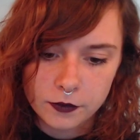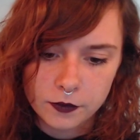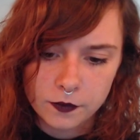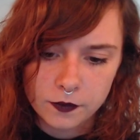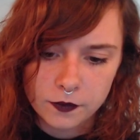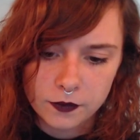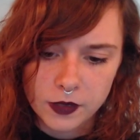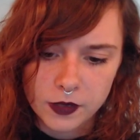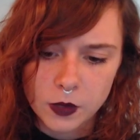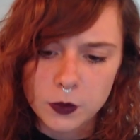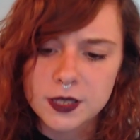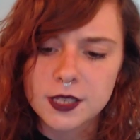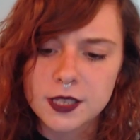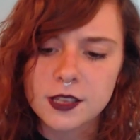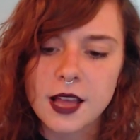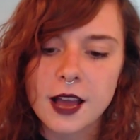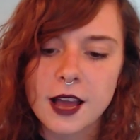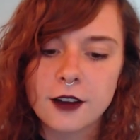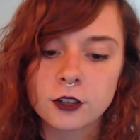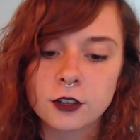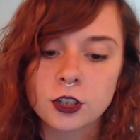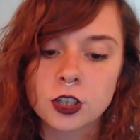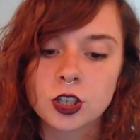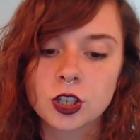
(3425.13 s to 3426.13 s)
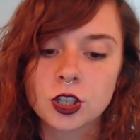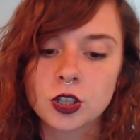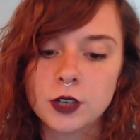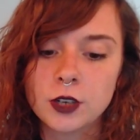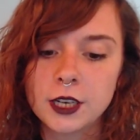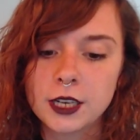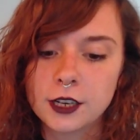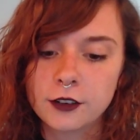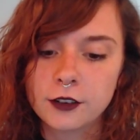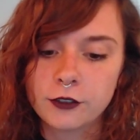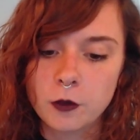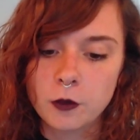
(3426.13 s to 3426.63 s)
There was a loud
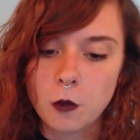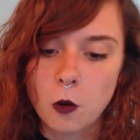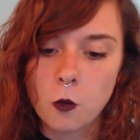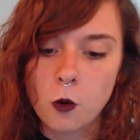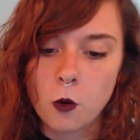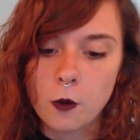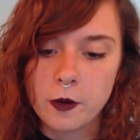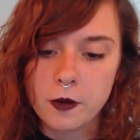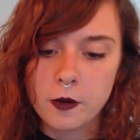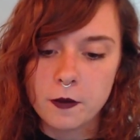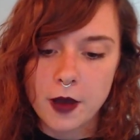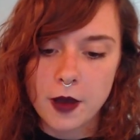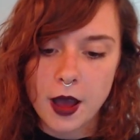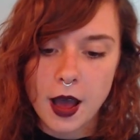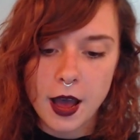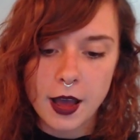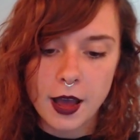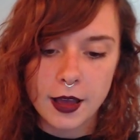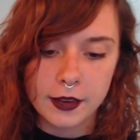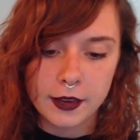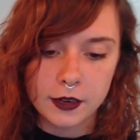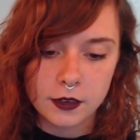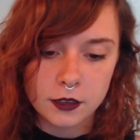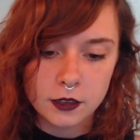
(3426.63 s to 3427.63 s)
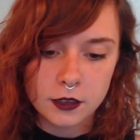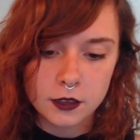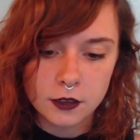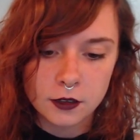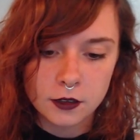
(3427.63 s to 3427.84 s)
shriek from a woman behind.